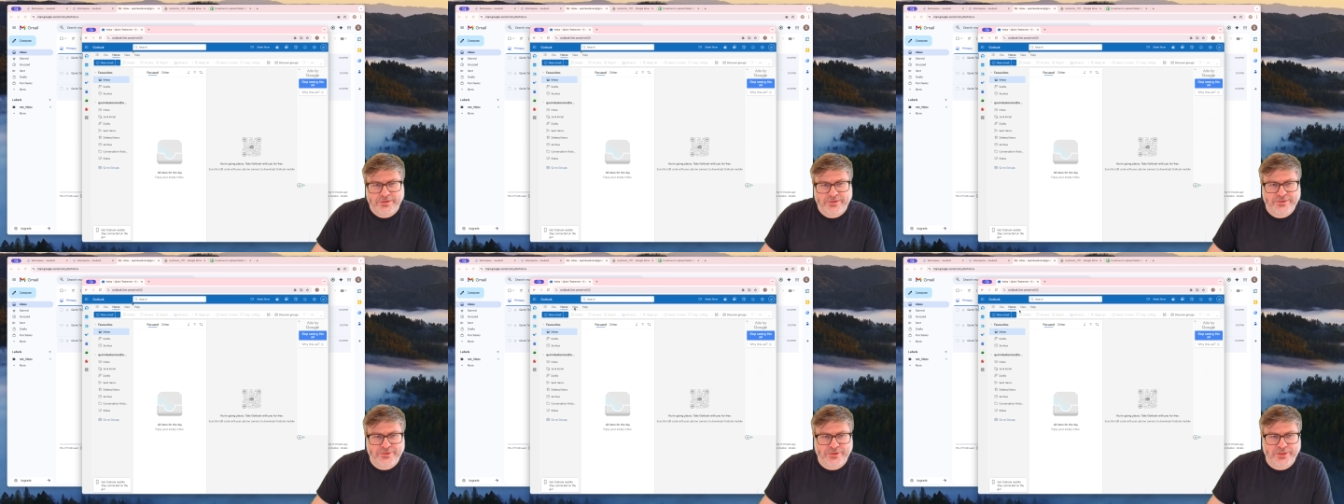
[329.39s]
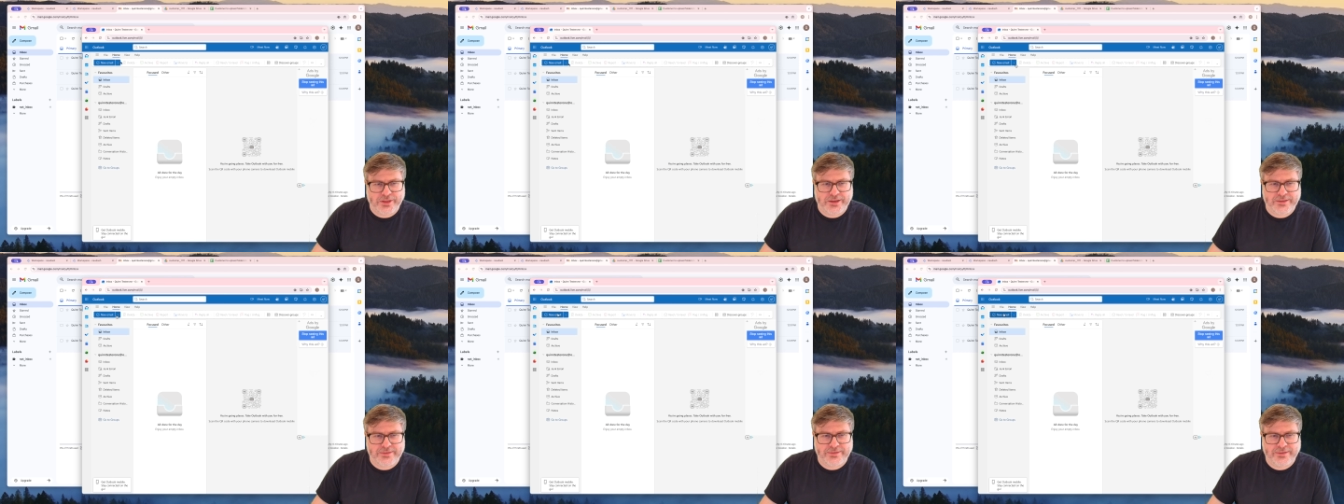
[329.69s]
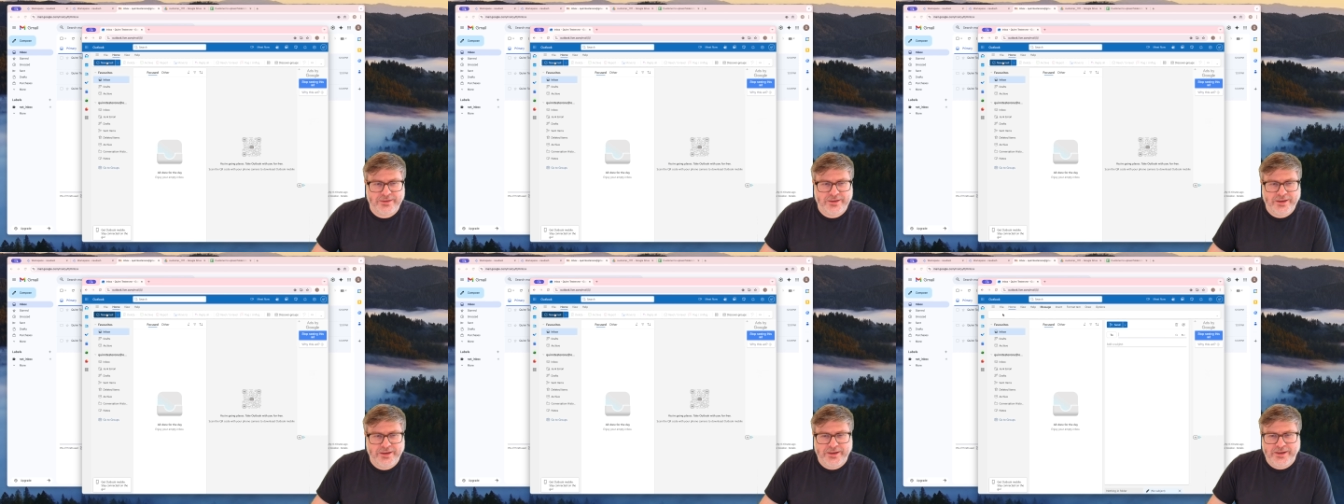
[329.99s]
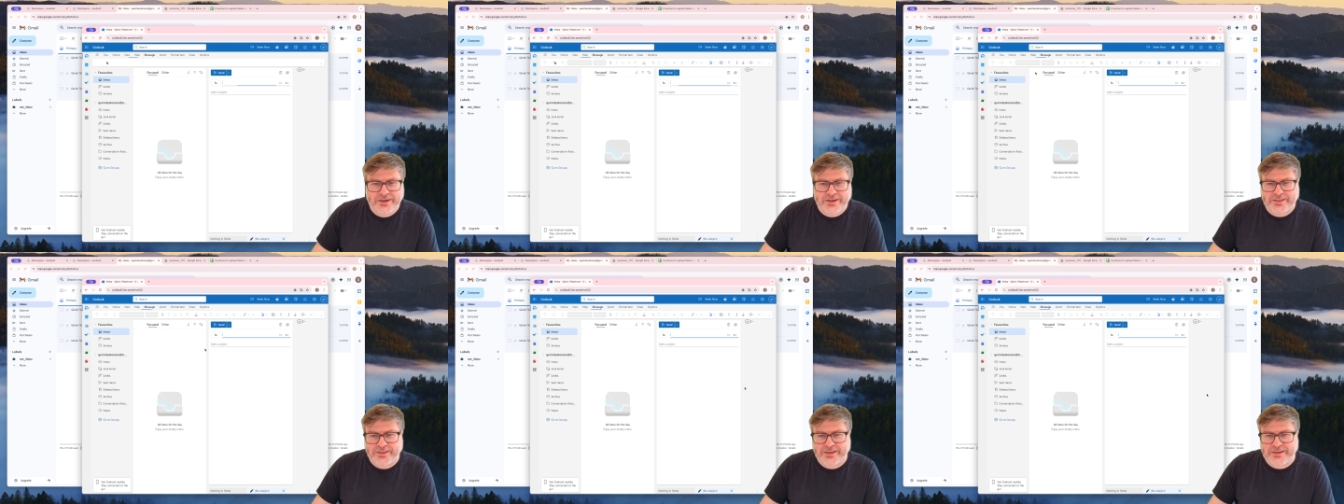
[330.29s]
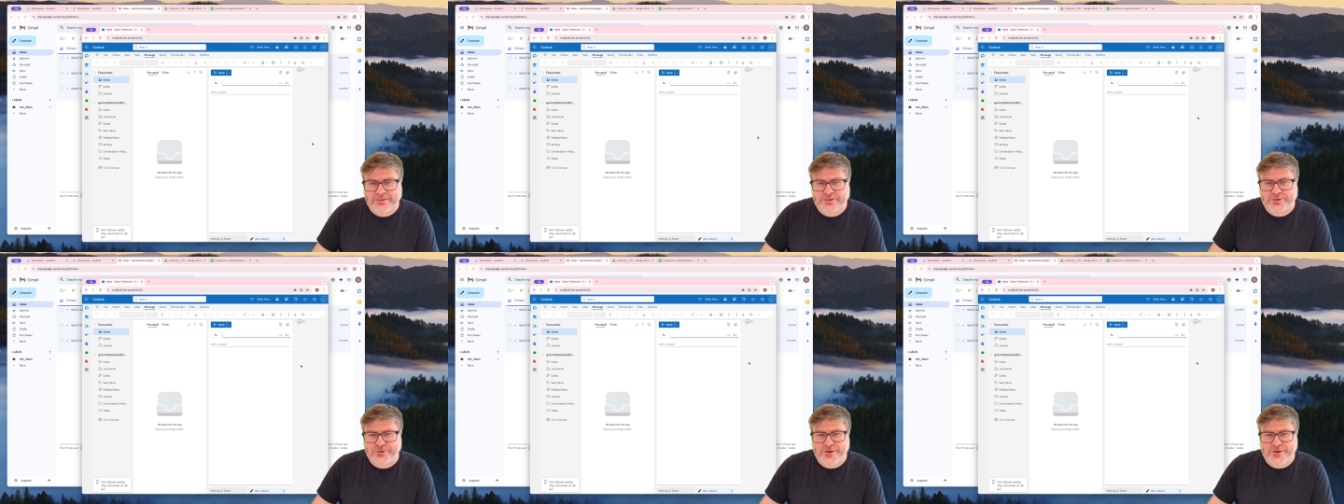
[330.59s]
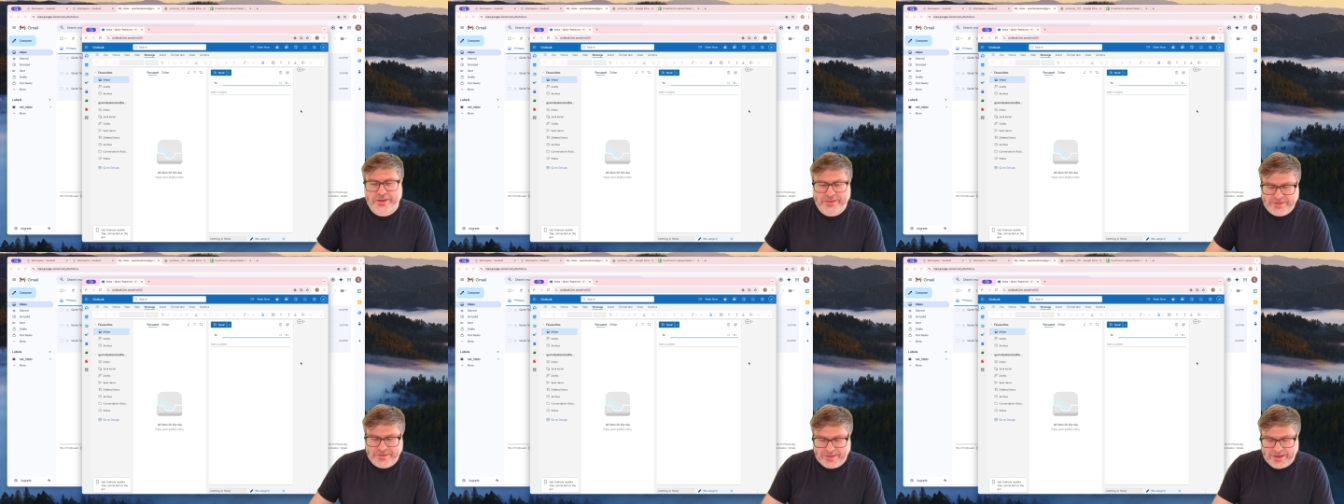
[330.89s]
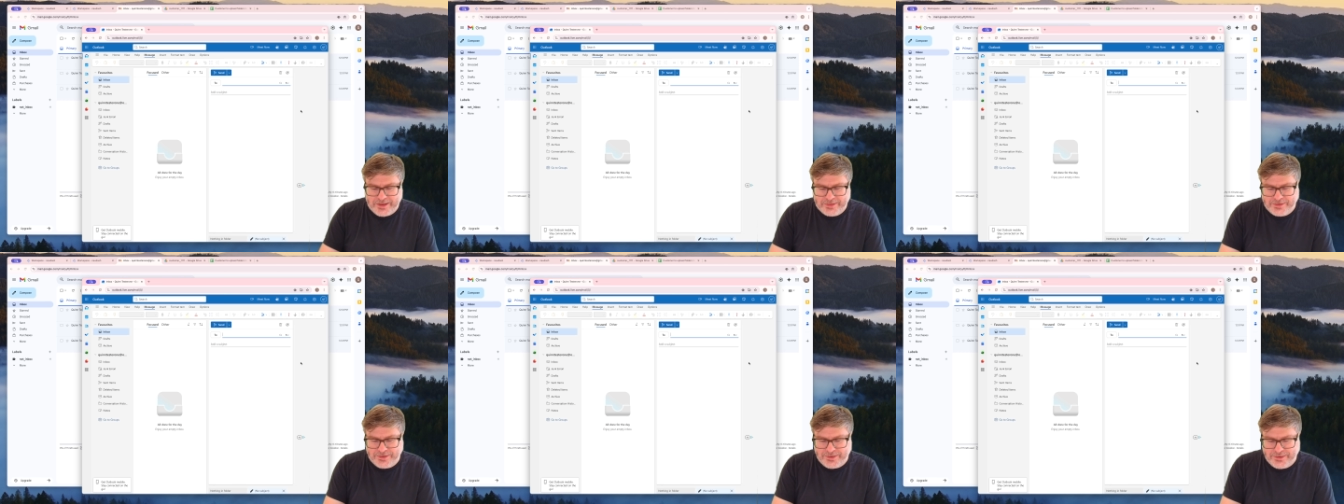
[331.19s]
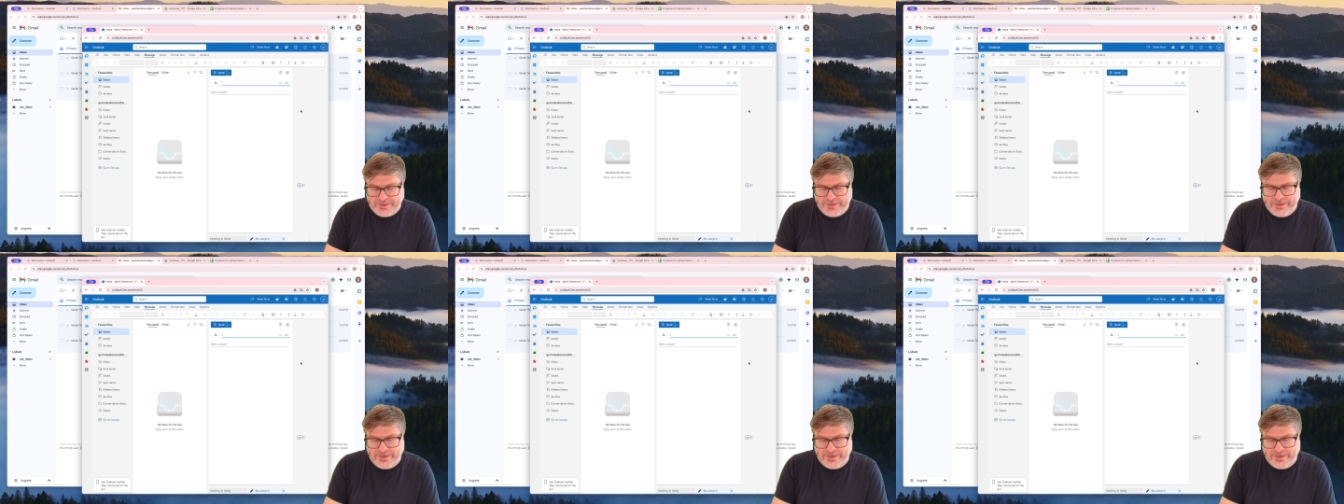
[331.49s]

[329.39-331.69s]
So let's create another